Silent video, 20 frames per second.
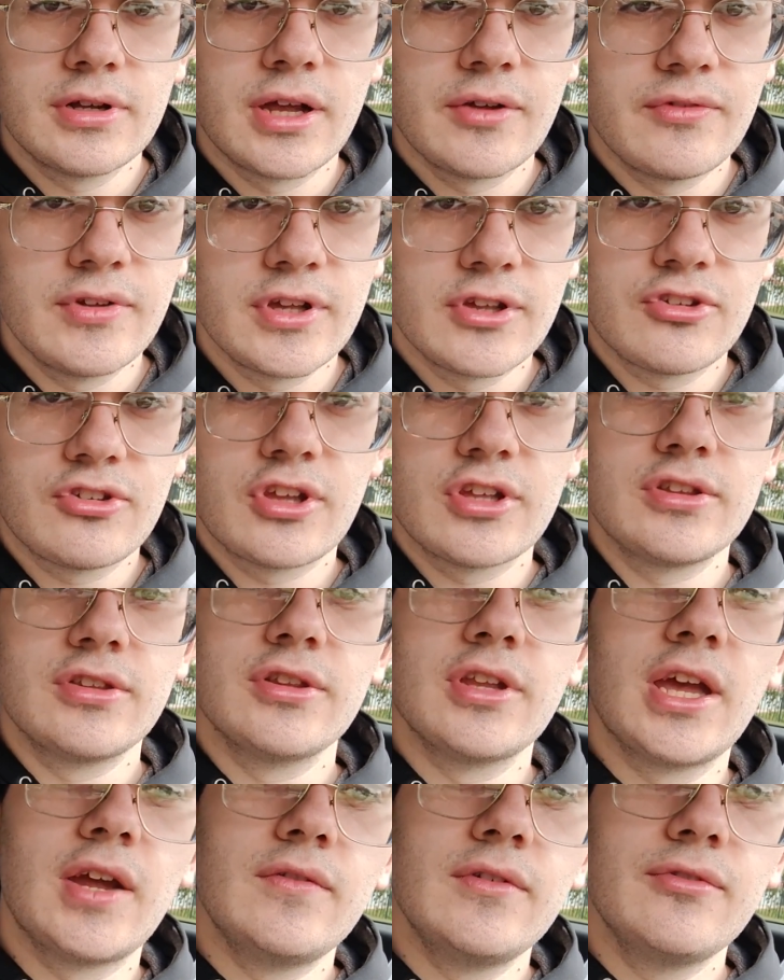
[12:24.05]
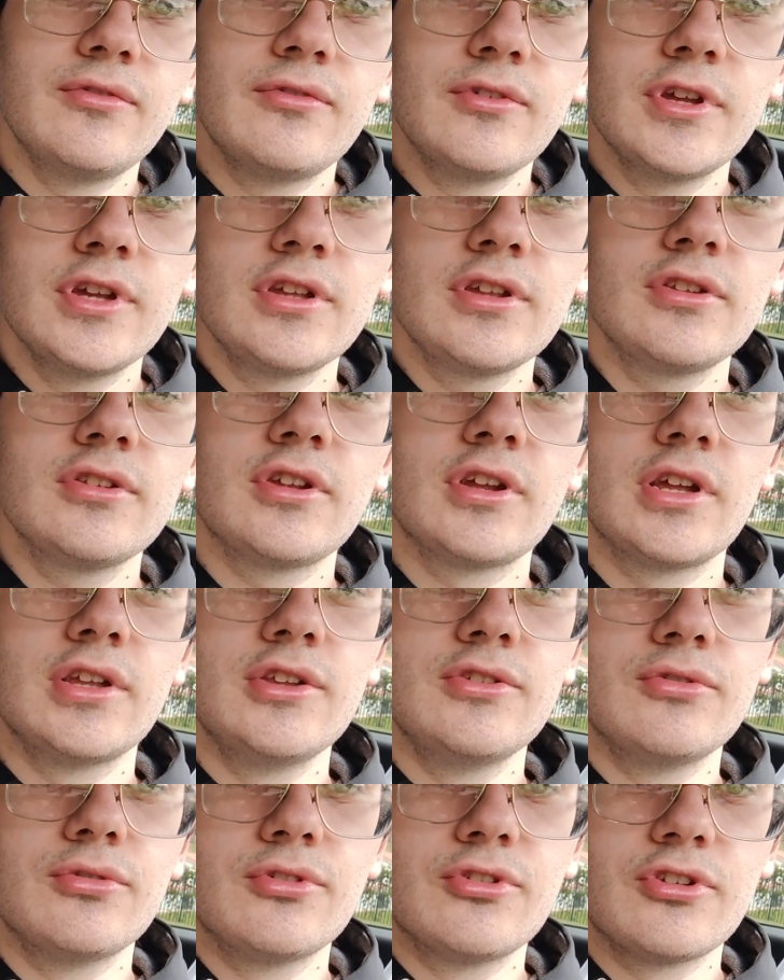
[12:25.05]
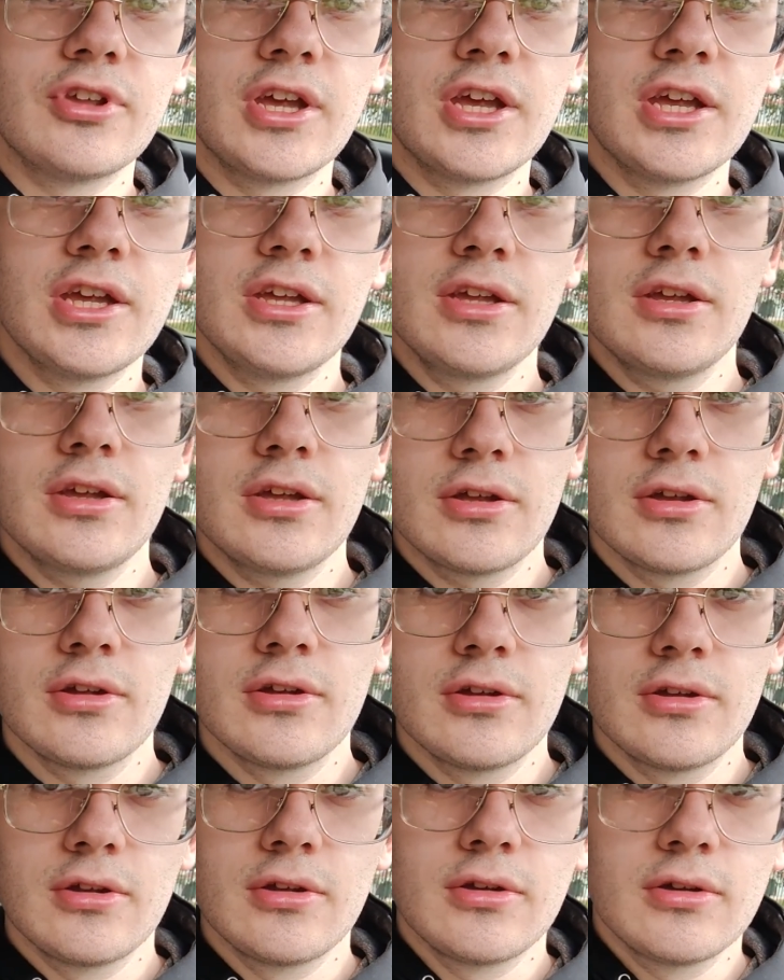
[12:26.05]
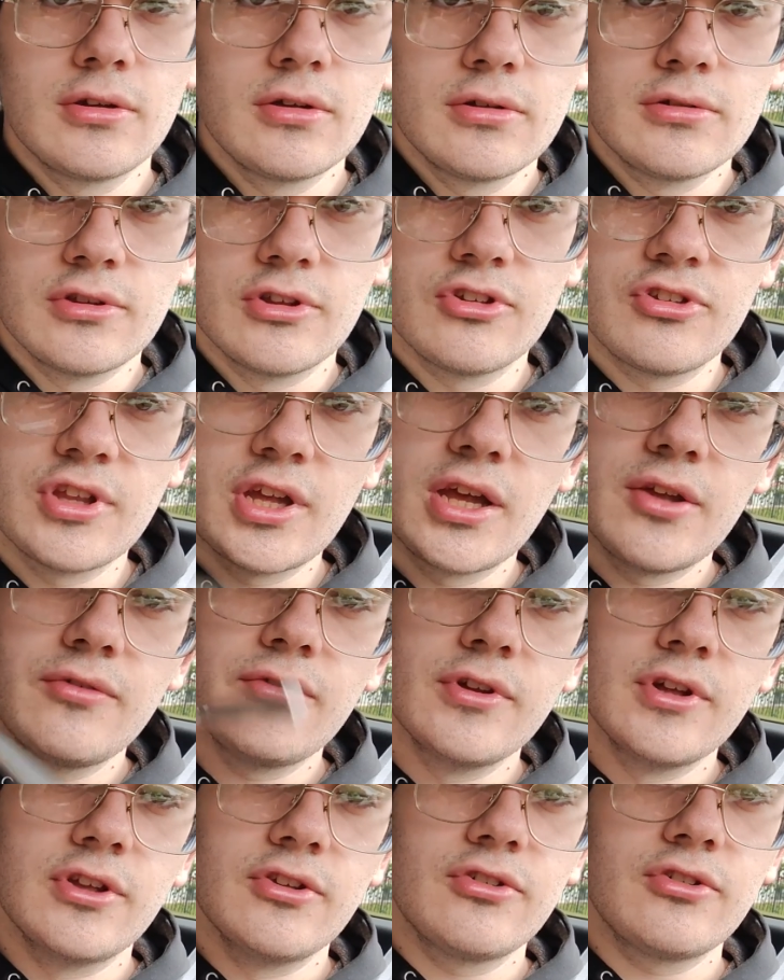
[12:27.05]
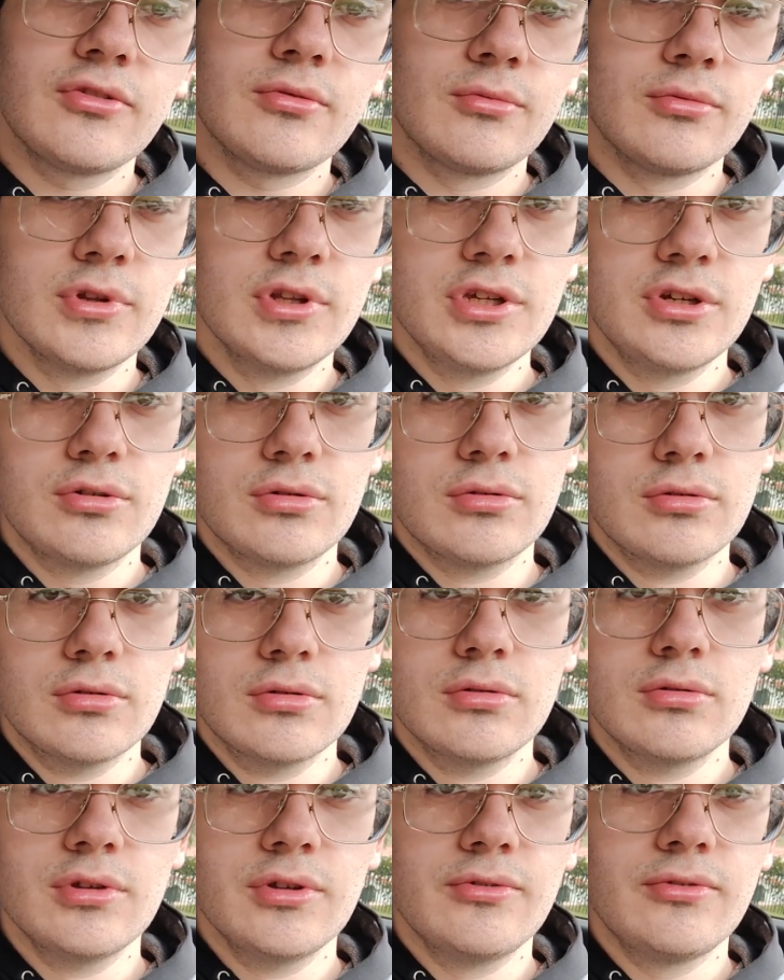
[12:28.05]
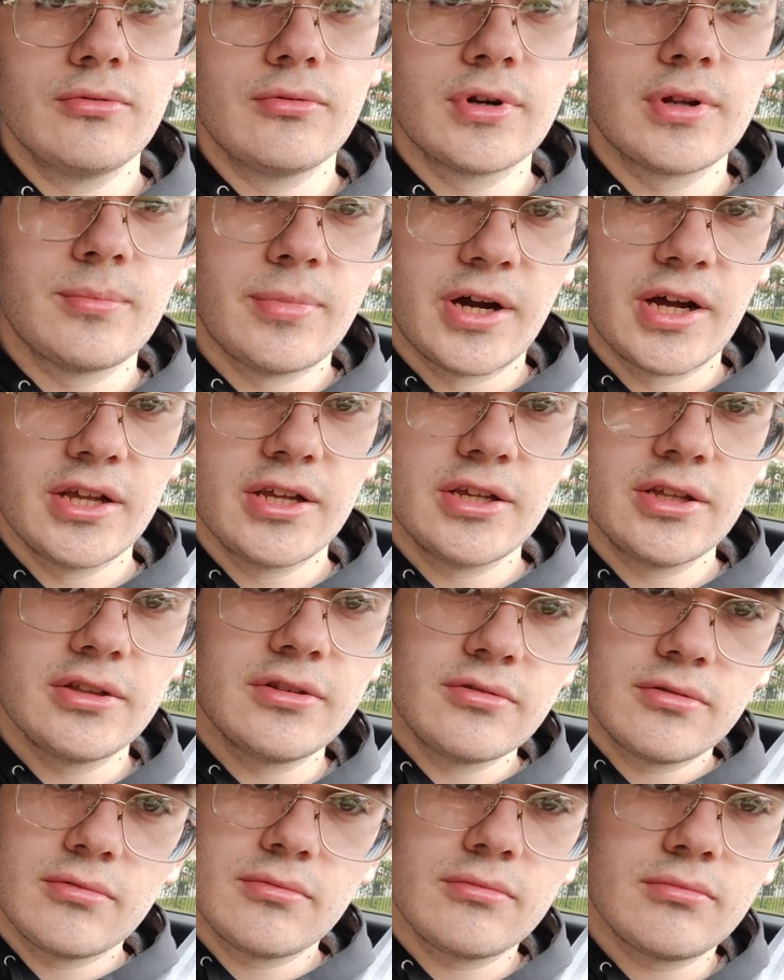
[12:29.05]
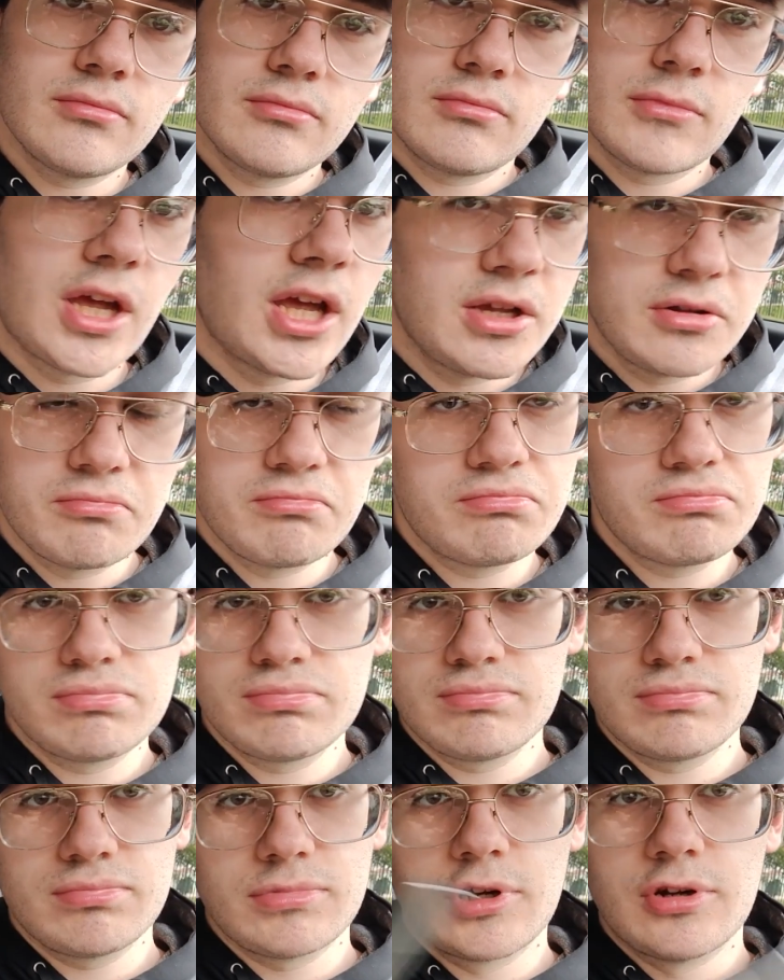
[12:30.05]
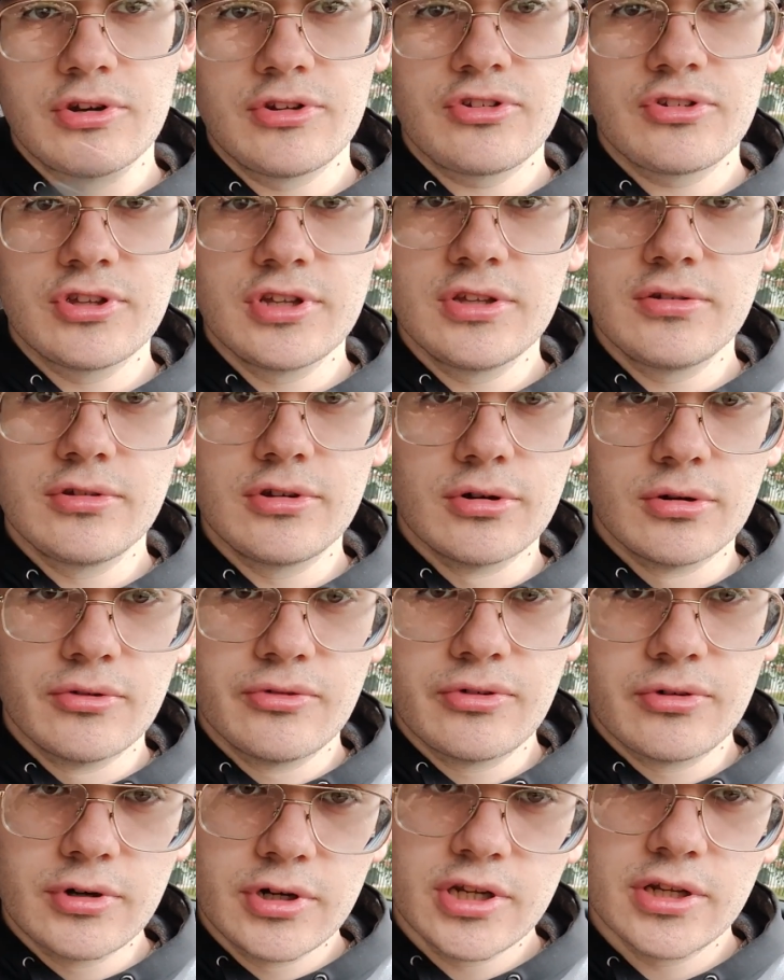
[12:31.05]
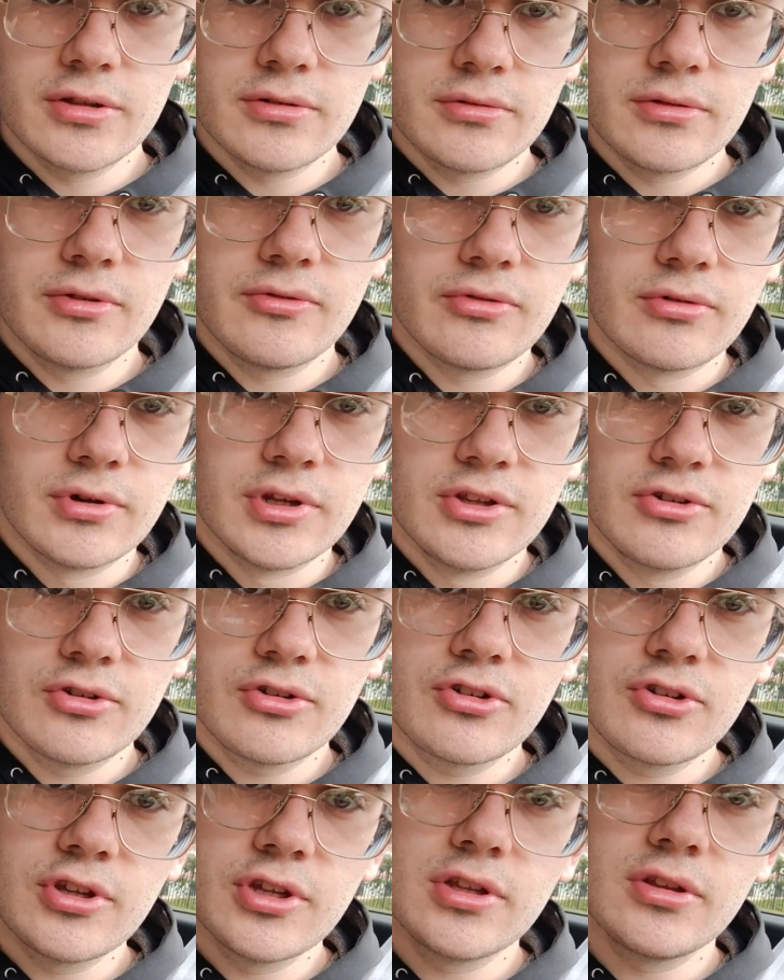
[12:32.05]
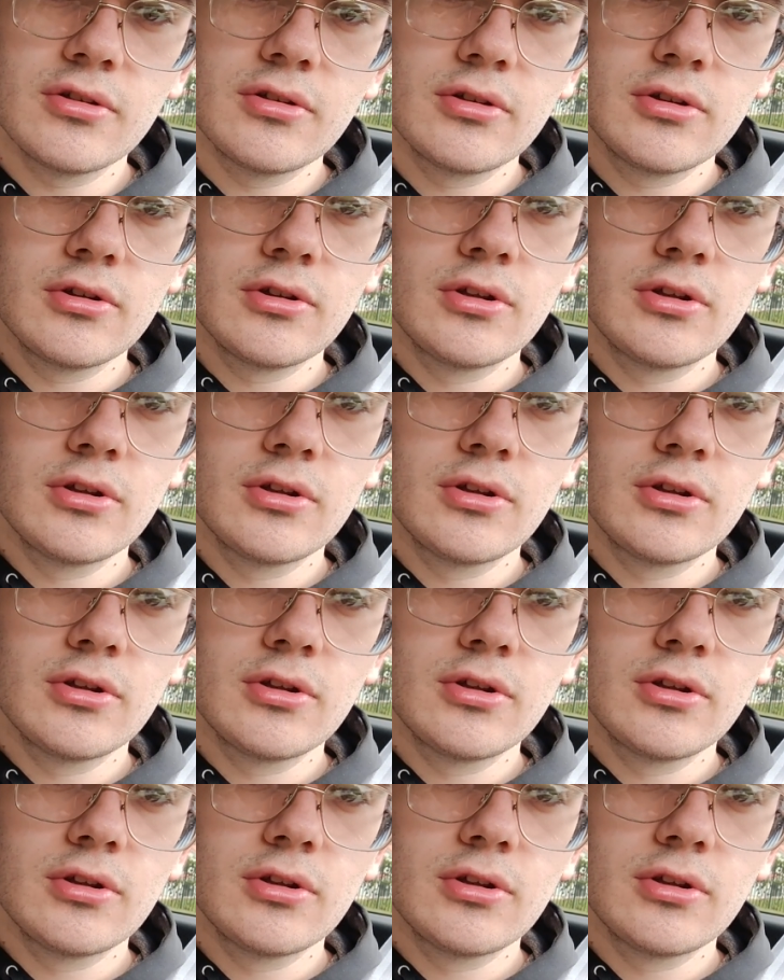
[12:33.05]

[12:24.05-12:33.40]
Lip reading: I think I said everything that I need to say. This knife is really cool. If you want to buy it, I honestly go for it if you're interested.